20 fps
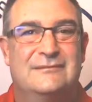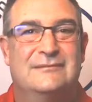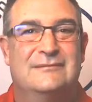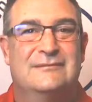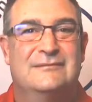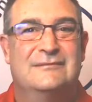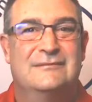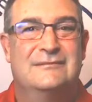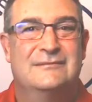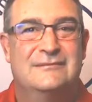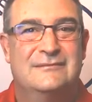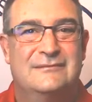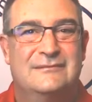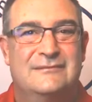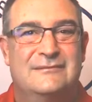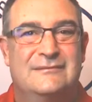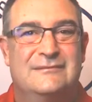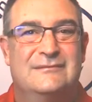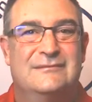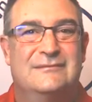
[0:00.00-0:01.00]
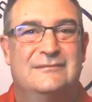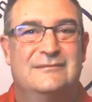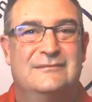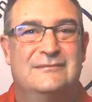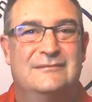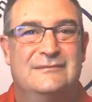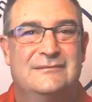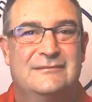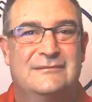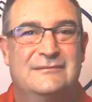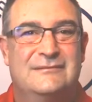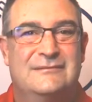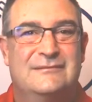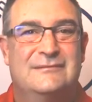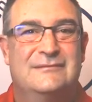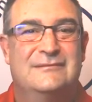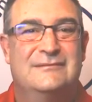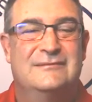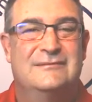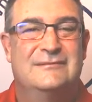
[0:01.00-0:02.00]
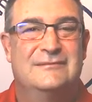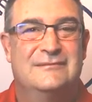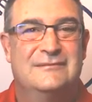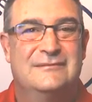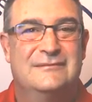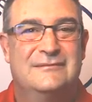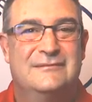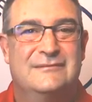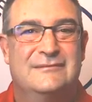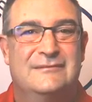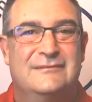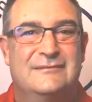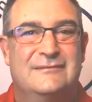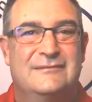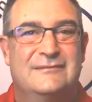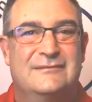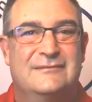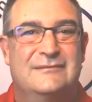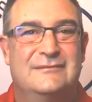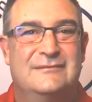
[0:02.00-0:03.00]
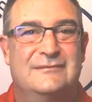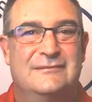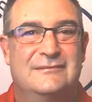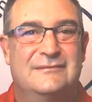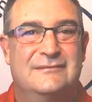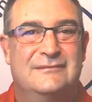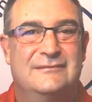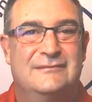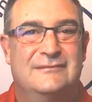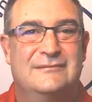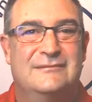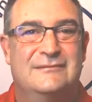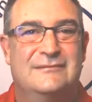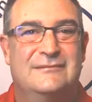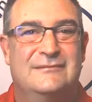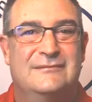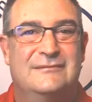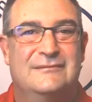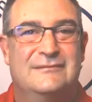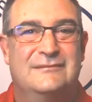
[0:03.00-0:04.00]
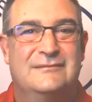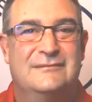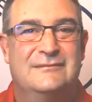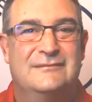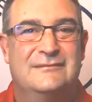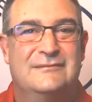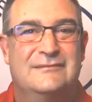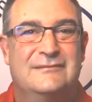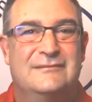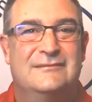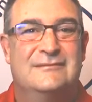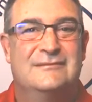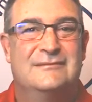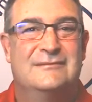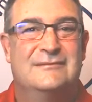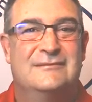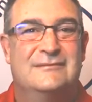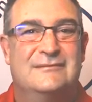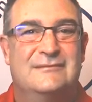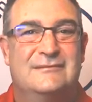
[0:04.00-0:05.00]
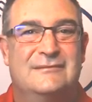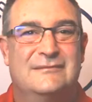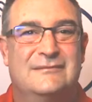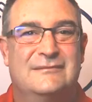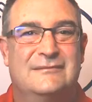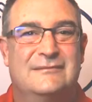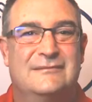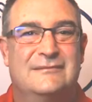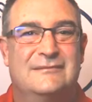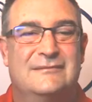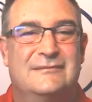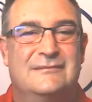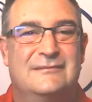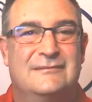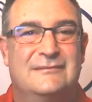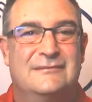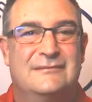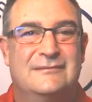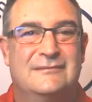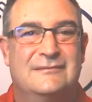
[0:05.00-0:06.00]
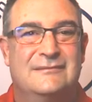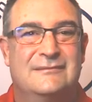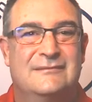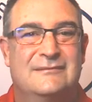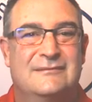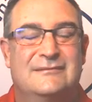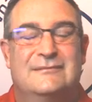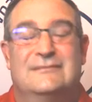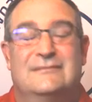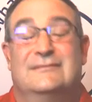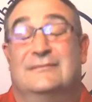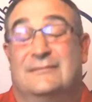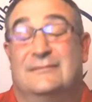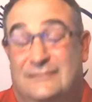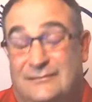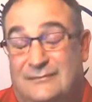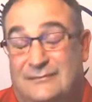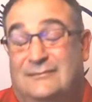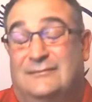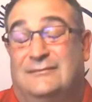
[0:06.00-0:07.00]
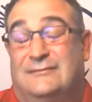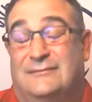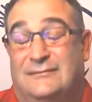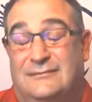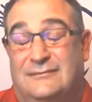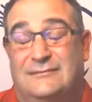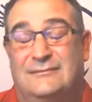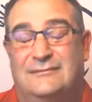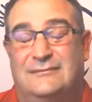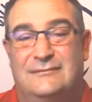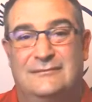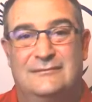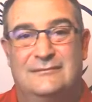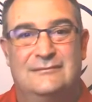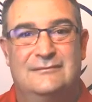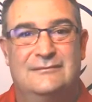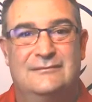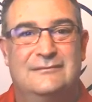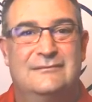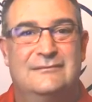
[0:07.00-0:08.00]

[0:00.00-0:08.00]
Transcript: This person isn't speaking.